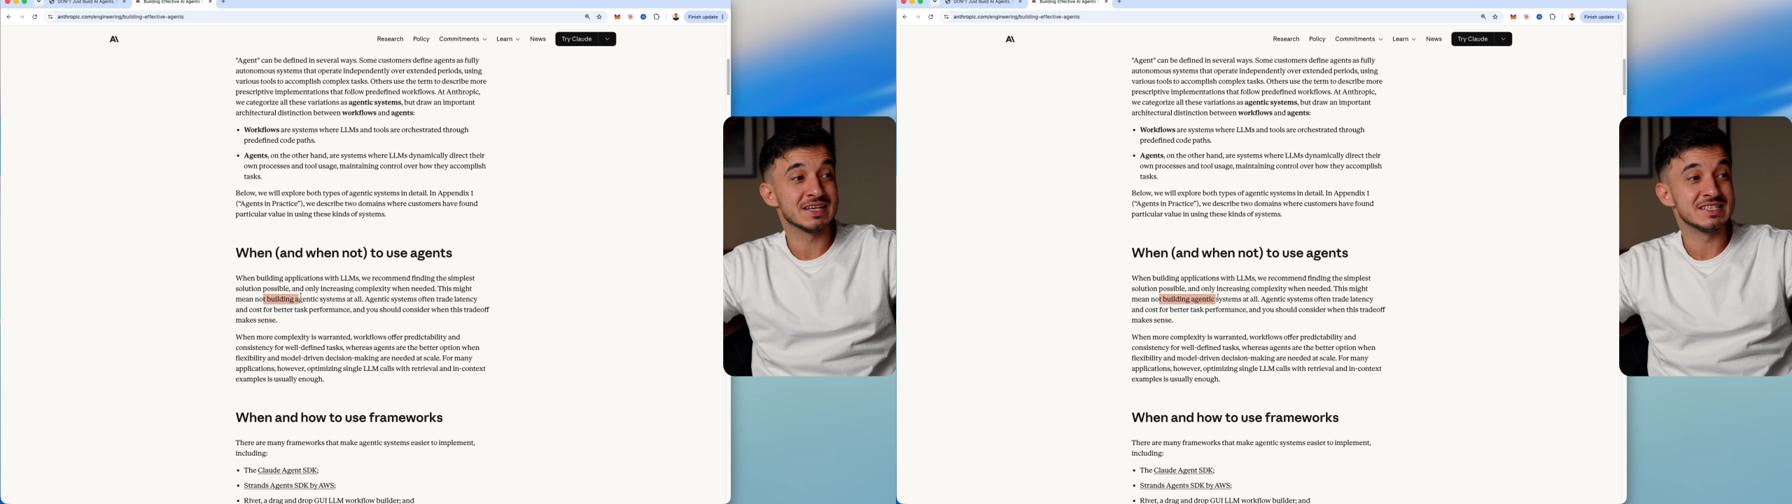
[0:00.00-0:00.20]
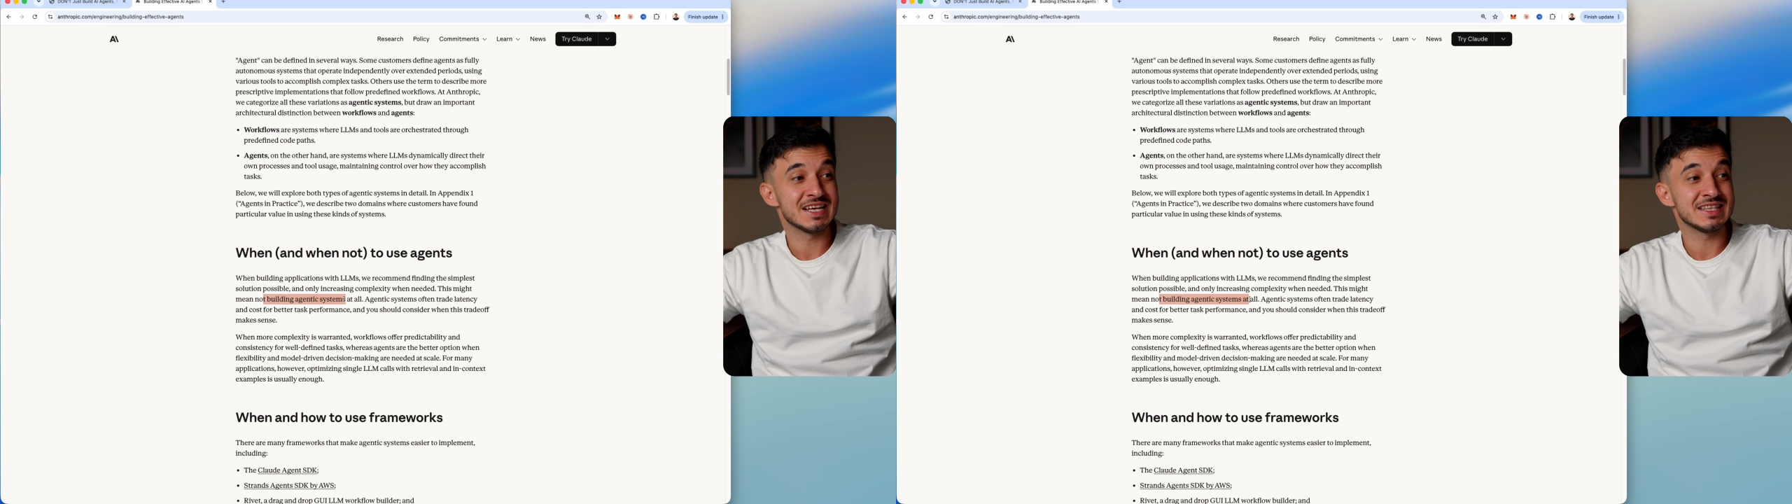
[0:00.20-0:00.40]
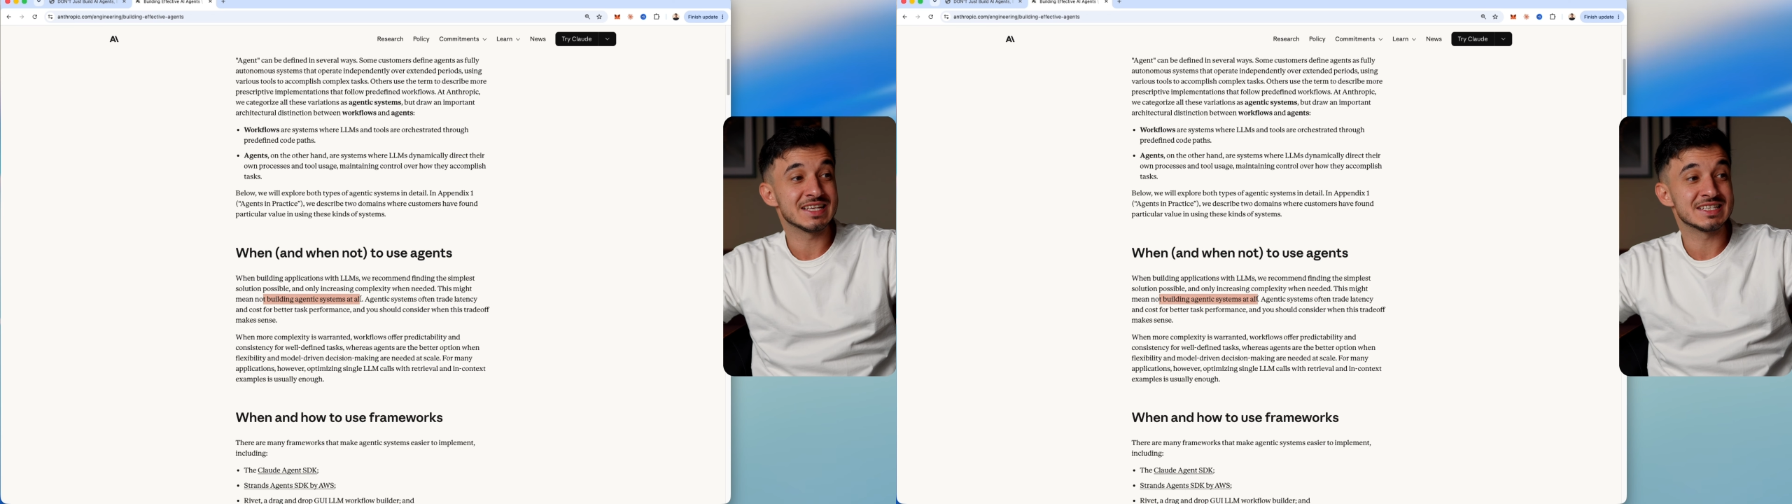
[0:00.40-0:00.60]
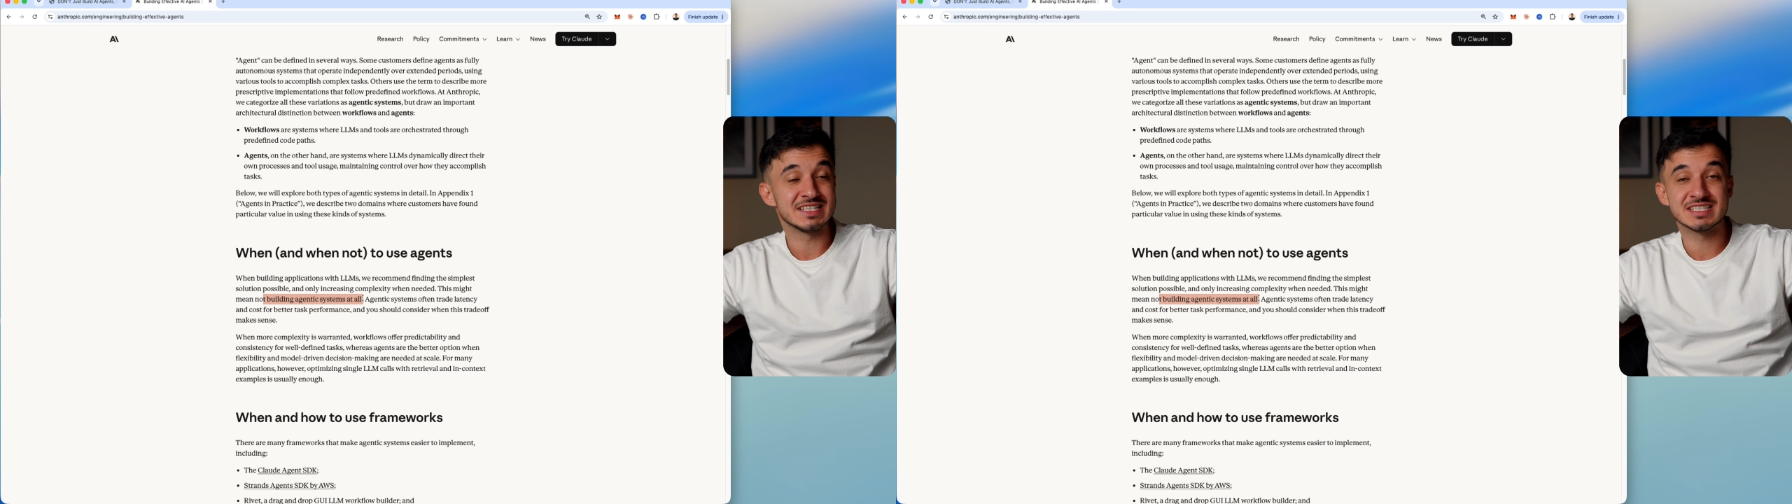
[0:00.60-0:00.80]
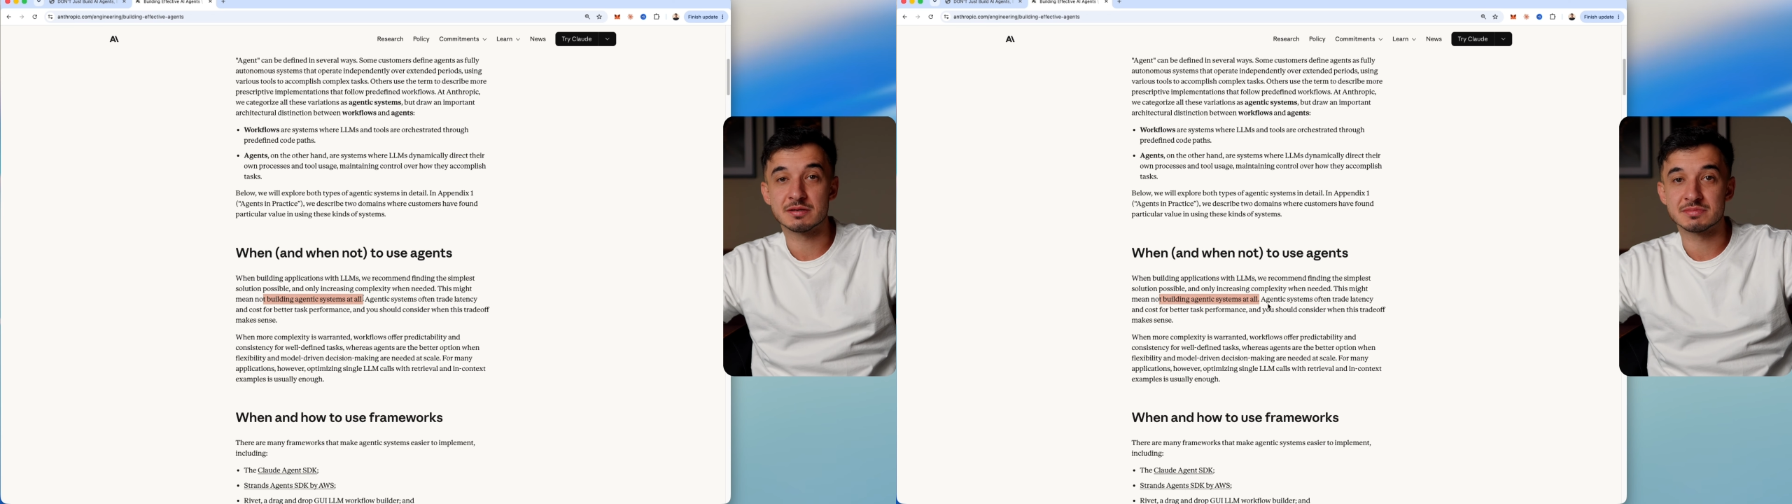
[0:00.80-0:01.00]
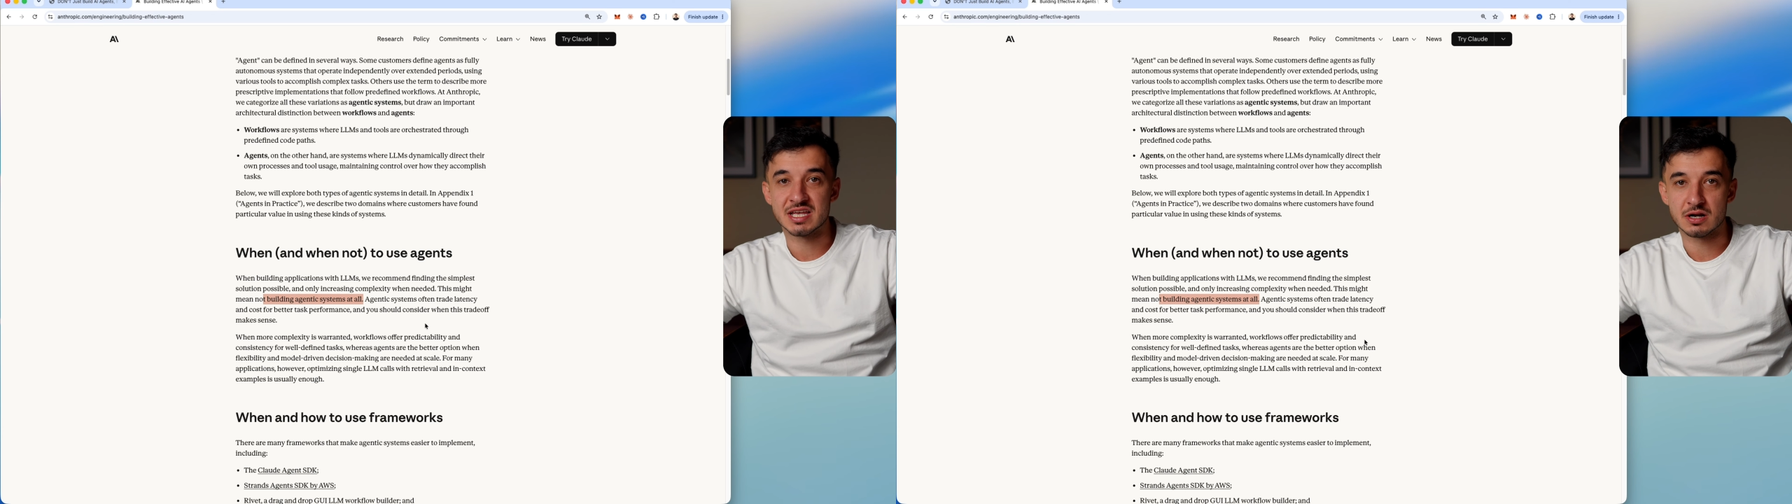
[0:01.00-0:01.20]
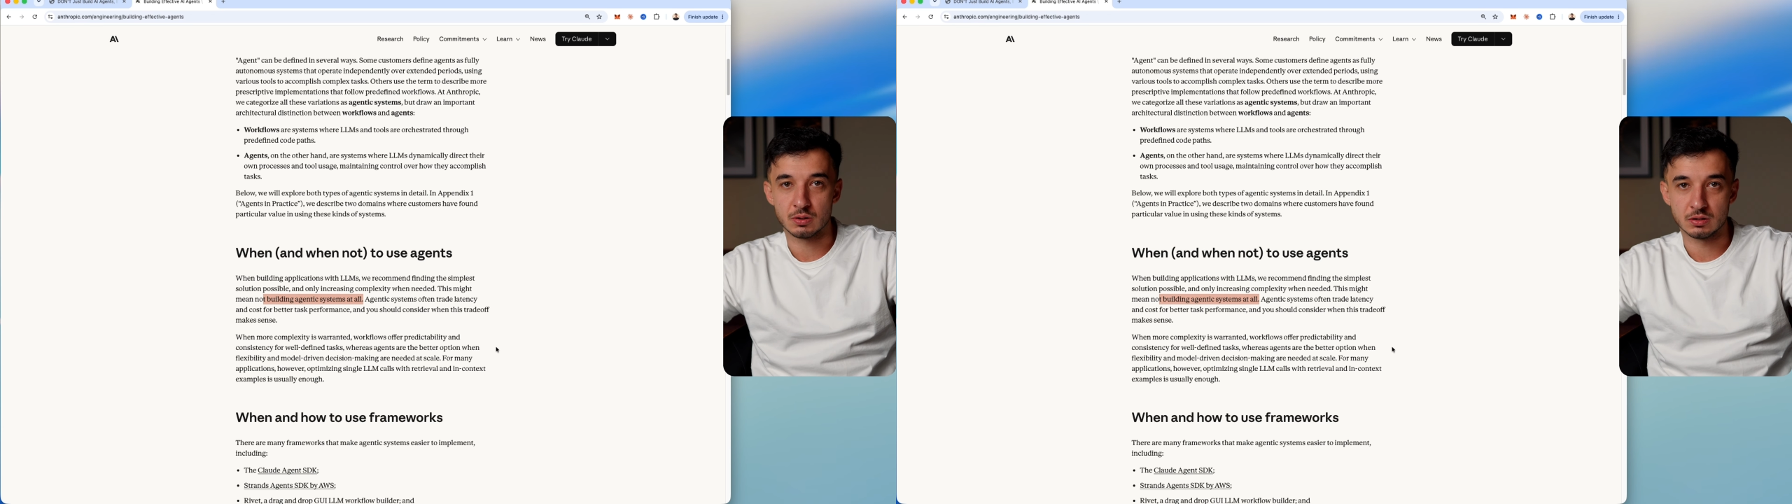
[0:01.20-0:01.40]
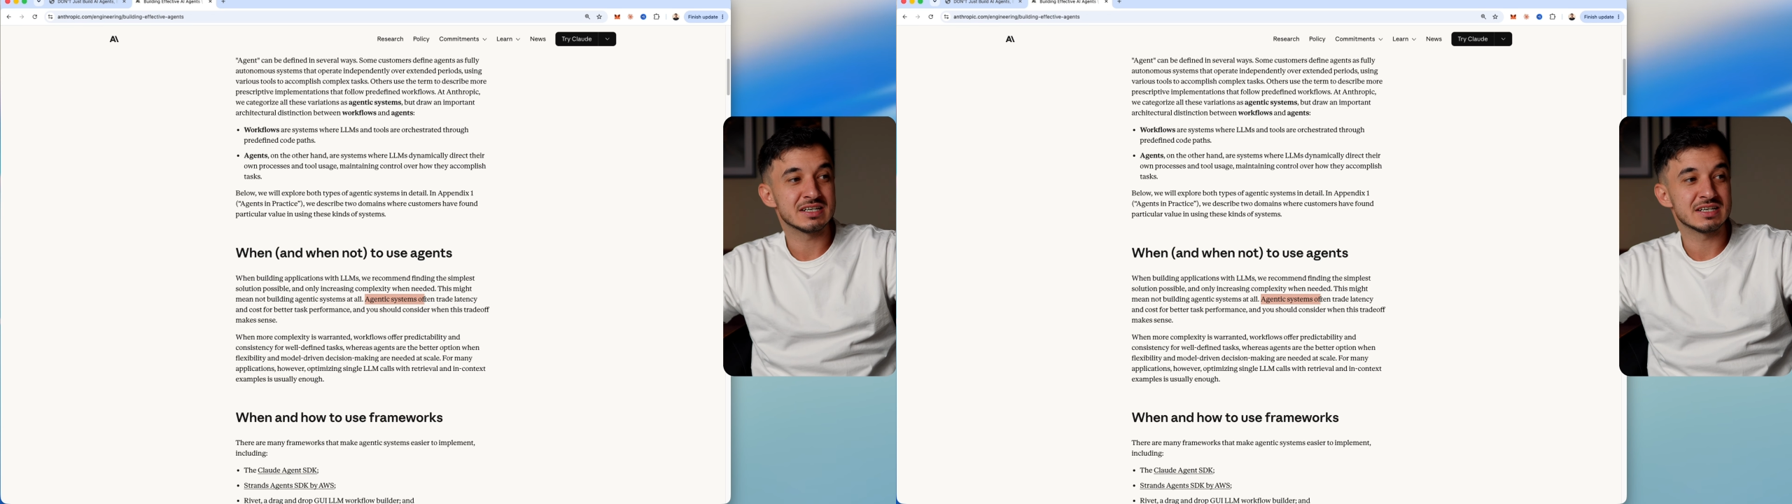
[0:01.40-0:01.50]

agentic systems at all.